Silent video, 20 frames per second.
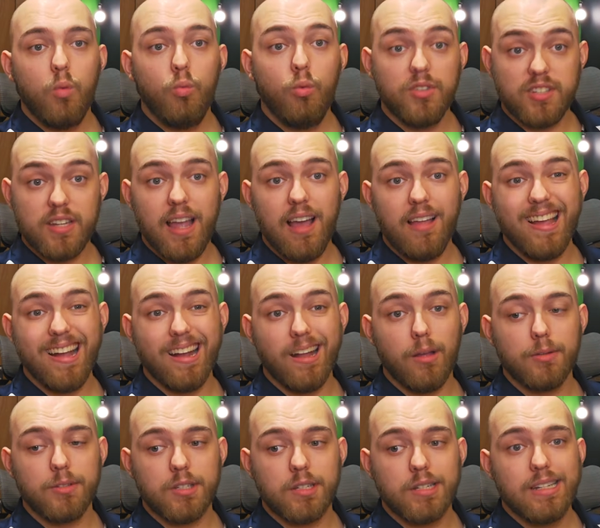We'll see how that
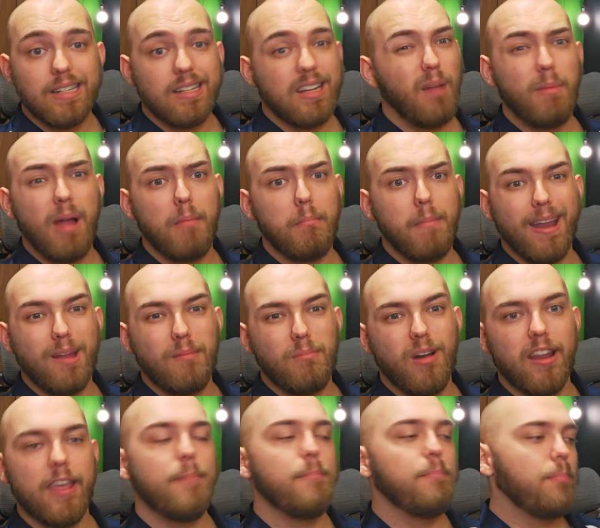goes. I'm not made of
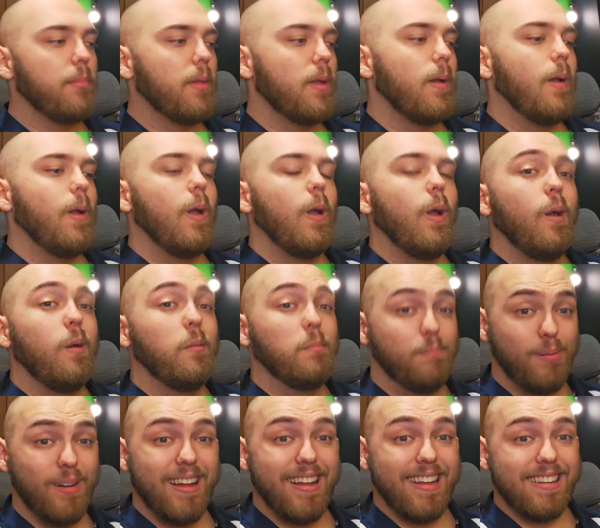money.
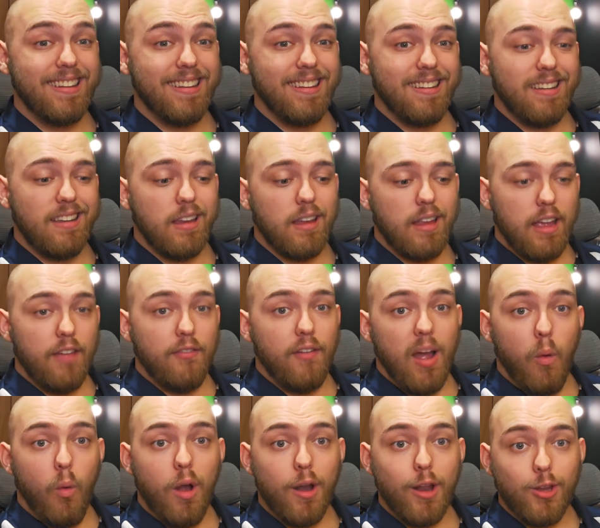But
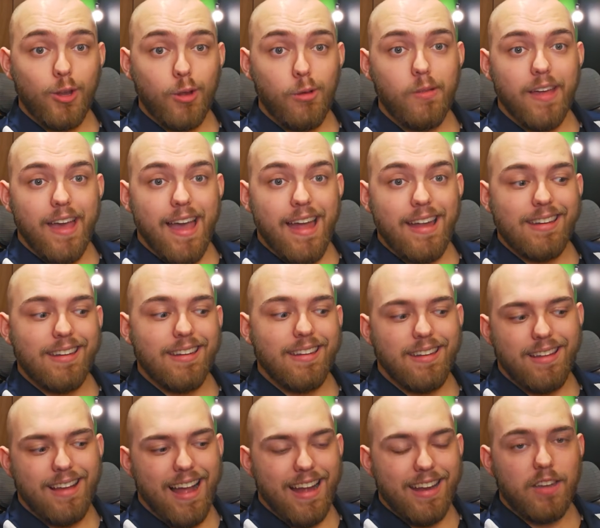if I want to do that,
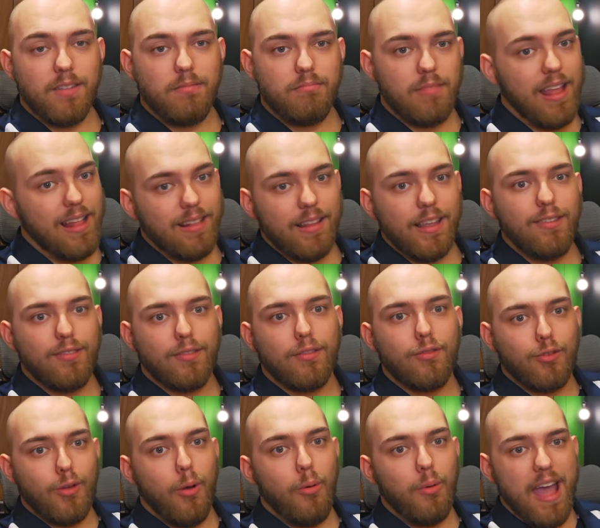I at
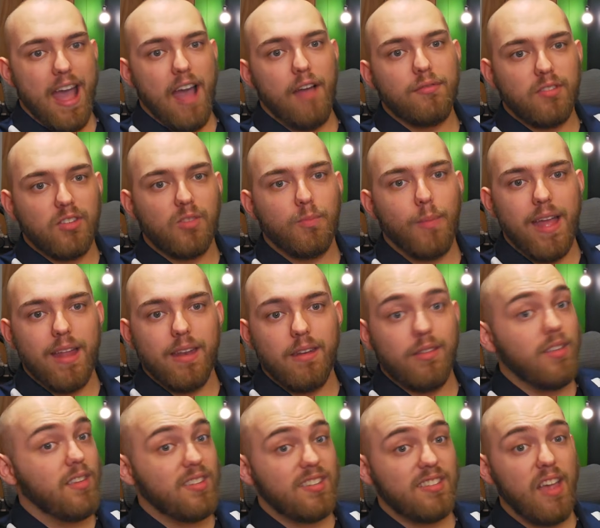least don't have to
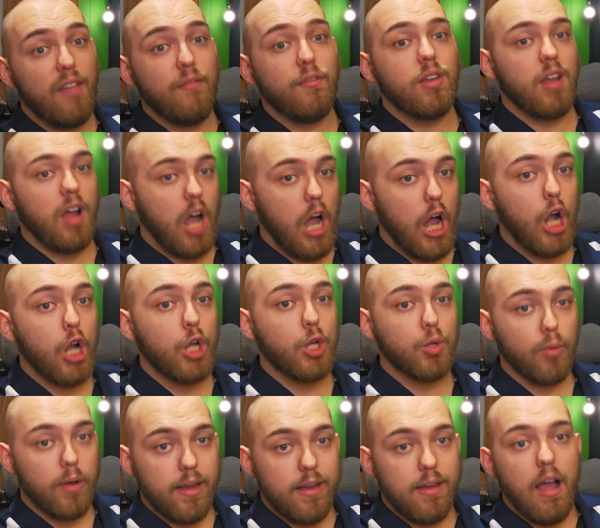spend the
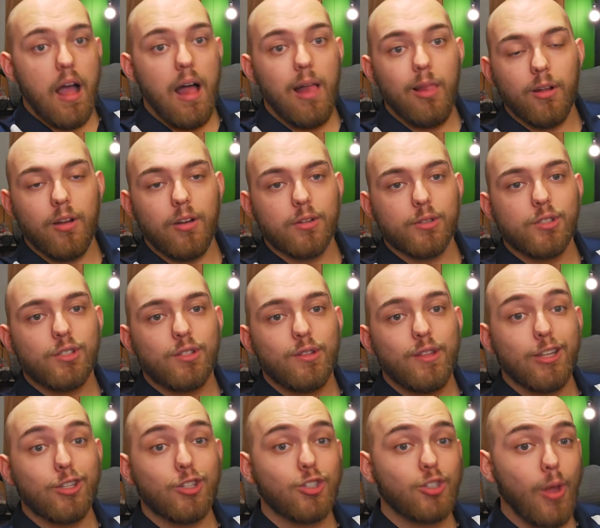$700
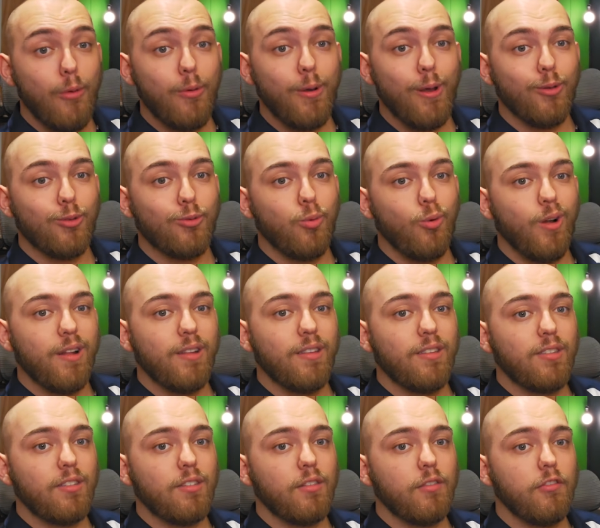that Sonos
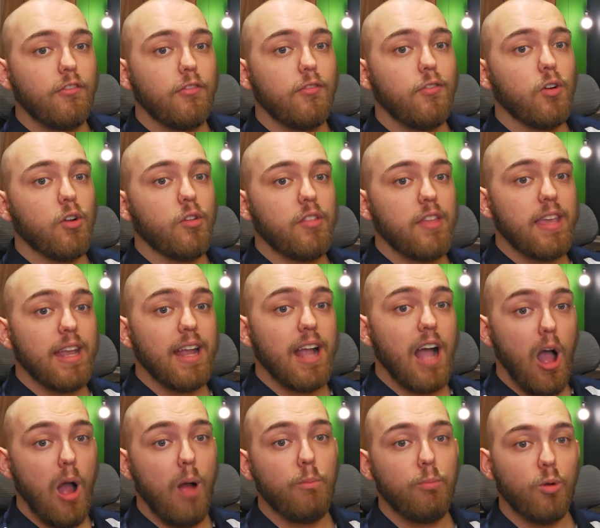wants for the
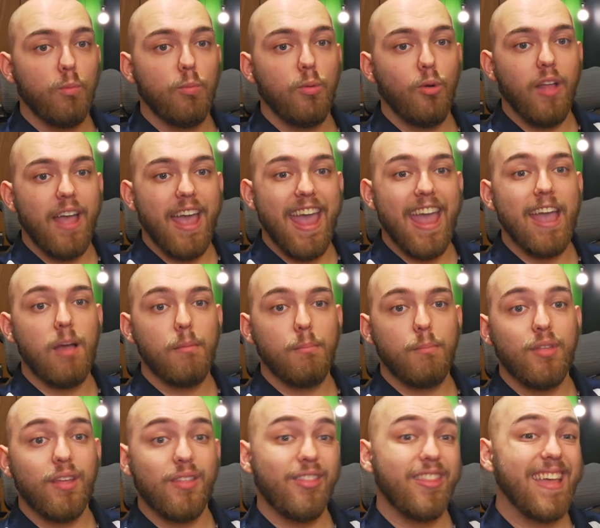comparable
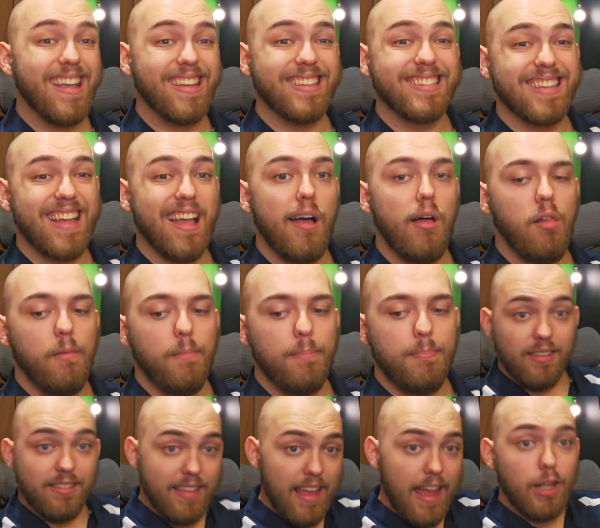amp that they sell.
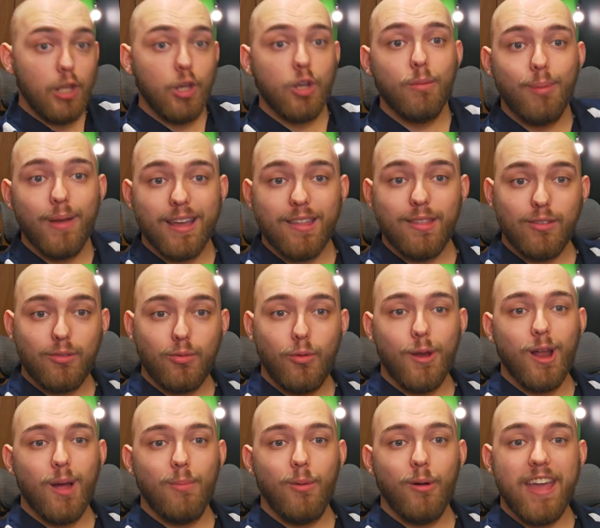Instead, you can pick this
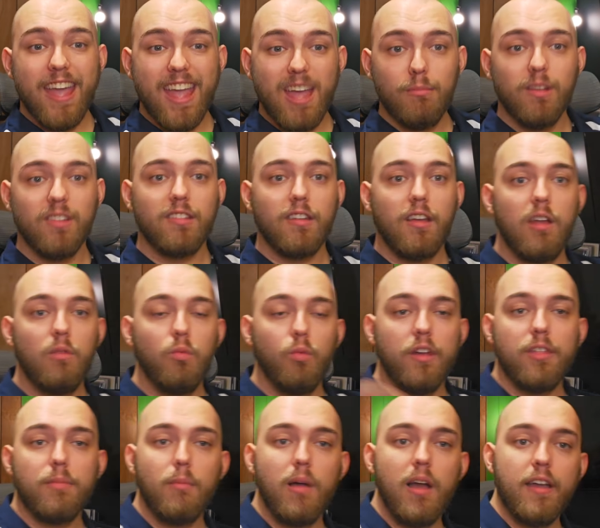one up on Amazon
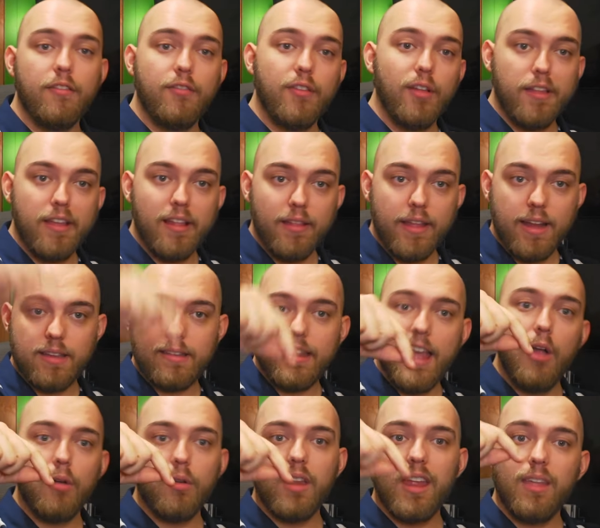with my affiliate link
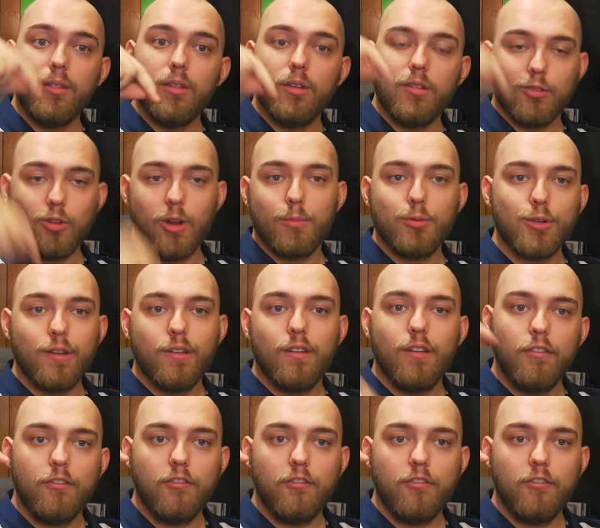down in the description